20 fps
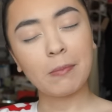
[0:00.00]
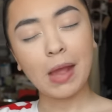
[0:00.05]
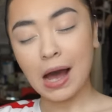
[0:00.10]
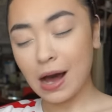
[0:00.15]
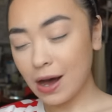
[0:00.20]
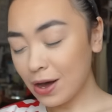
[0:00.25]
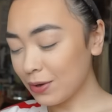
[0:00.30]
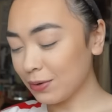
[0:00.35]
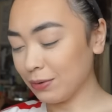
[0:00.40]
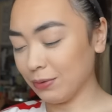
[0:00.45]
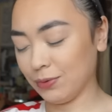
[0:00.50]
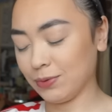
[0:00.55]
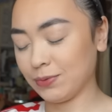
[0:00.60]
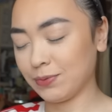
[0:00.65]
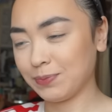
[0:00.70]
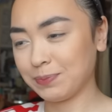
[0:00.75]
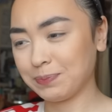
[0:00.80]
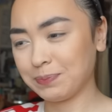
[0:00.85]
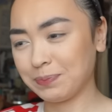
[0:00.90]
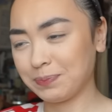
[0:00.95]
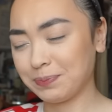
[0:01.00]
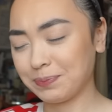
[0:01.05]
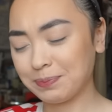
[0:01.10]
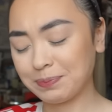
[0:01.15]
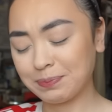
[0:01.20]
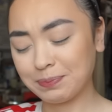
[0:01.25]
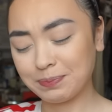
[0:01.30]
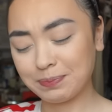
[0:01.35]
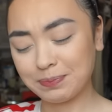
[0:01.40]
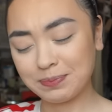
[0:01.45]
oh,
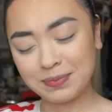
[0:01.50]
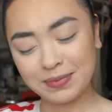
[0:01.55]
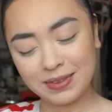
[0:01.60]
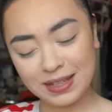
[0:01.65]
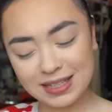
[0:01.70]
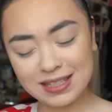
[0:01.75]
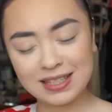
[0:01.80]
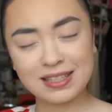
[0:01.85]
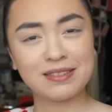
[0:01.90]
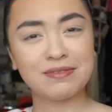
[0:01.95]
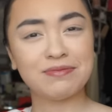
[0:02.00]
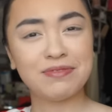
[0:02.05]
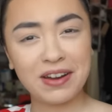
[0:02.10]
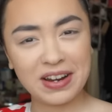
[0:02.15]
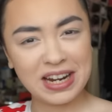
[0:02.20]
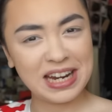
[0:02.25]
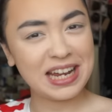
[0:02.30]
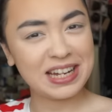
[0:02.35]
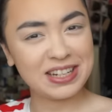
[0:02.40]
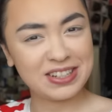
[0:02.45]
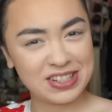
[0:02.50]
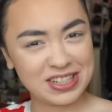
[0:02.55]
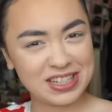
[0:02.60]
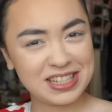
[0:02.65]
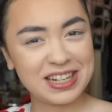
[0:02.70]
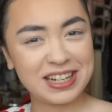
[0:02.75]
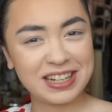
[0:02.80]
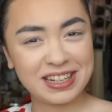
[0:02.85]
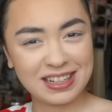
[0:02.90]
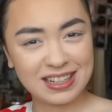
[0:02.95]
this is a very
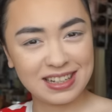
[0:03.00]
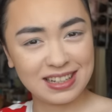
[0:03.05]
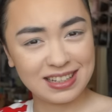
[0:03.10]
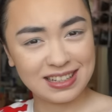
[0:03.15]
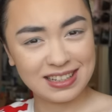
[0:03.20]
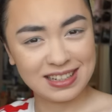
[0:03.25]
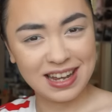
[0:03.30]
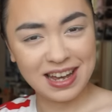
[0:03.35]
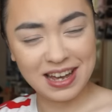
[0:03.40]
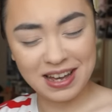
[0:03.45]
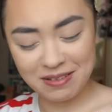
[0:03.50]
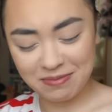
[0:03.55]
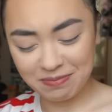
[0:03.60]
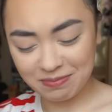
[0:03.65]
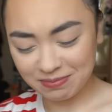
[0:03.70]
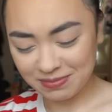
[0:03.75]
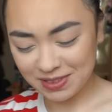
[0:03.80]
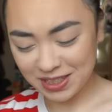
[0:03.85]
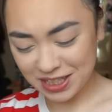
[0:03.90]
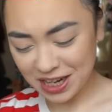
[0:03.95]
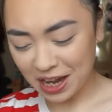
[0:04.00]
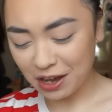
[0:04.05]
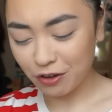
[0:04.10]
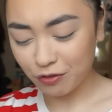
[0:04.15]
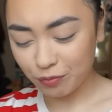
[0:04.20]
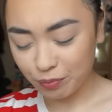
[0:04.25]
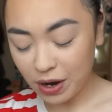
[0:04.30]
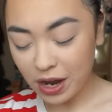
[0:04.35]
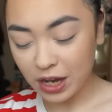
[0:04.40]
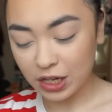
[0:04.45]
interesting um, style
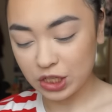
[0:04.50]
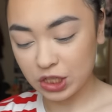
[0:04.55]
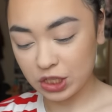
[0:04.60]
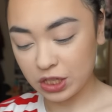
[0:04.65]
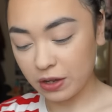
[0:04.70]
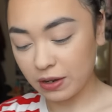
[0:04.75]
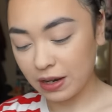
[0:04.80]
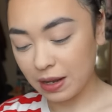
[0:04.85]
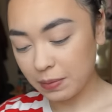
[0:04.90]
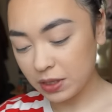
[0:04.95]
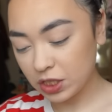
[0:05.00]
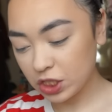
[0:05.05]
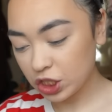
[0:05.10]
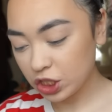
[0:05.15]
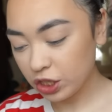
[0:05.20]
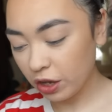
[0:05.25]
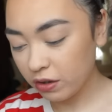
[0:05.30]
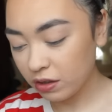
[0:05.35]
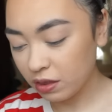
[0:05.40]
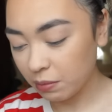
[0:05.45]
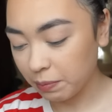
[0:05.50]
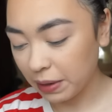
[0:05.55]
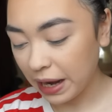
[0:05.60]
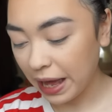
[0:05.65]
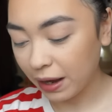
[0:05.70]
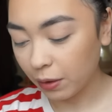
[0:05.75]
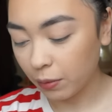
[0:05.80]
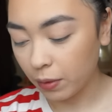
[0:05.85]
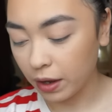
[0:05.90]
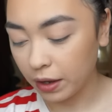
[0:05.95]
of brush. So let me just show you the
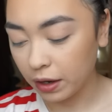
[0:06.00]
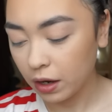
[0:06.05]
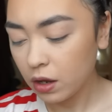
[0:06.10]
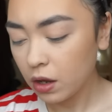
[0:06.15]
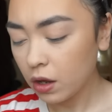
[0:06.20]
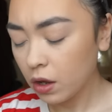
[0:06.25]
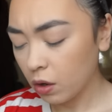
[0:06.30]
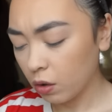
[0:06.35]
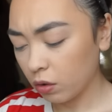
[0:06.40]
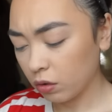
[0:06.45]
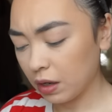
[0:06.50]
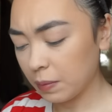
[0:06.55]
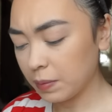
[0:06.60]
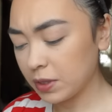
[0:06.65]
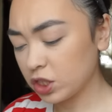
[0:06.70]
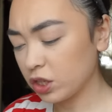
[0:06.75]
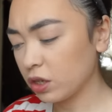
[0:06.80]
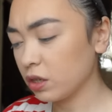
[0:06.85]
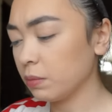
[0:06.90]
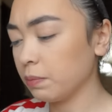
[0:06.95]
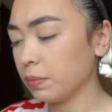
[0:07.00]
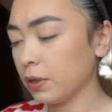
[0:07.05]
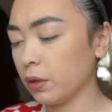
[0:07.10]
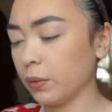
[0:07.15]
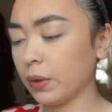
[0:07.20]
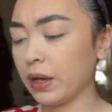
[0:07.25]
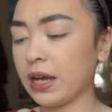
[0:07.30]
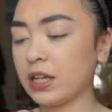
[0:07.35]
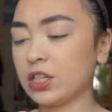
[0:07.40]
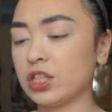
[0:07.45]
black one, or let me show you the blue
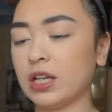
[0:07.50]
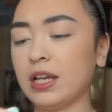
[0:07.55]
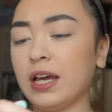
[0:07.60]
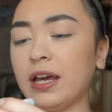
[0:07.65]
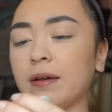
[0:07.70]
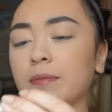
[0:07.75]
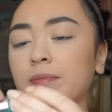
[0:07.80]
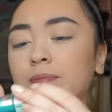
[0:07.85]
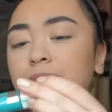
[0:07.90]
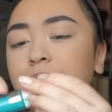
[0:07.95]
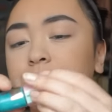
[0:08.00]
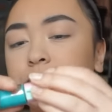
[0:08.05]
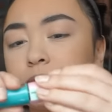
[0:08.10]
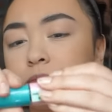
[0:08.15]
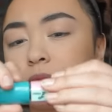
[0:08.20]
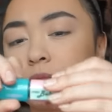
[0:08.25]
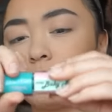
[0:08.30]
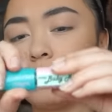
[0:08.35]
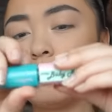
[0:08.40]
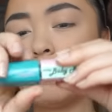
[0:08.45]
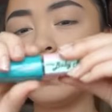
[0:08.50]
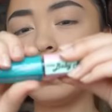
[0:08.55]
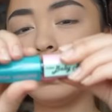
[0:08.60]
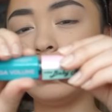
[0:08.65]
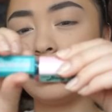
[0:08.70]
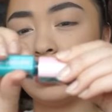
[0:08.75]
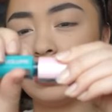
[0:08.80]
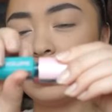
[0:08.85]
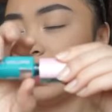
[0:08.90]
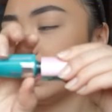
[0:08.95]
one actually.
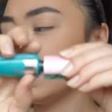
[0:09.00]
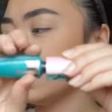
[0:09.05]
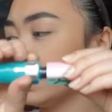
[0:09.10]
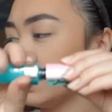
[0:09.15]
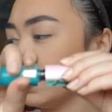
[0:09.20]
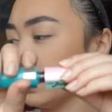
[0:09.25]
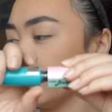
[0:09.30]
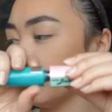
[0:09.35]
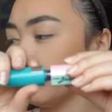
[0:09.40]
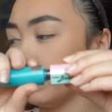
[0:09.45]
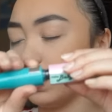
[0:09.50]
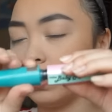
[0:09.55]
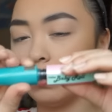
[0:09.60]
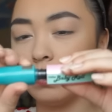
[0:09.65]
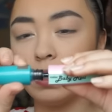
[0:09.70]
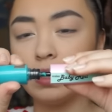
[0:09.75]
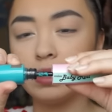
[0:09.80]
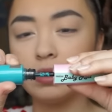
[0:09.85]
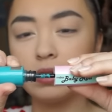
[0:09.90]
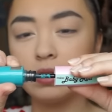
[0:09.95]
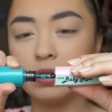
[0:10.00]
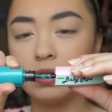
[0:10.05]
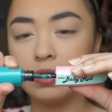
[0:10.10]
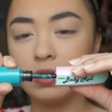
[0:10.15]
So this is the teal blue one.